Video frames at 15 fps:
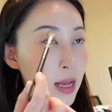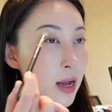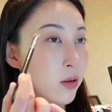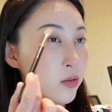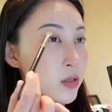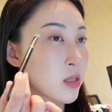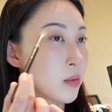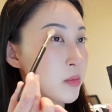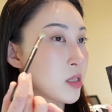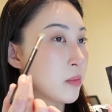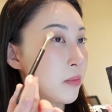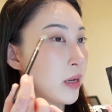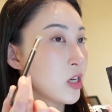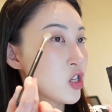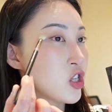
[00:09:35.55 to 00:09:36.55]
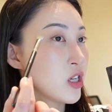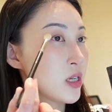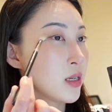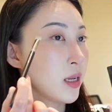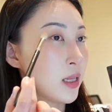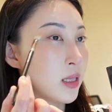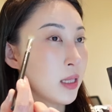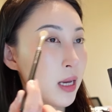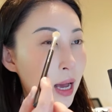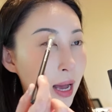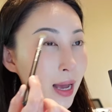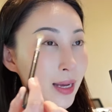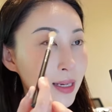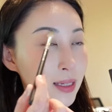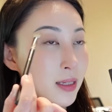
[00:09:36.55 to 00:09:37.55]
out some dimension in the
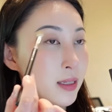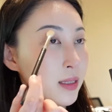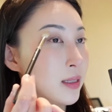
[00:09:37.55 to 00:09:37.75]
eye.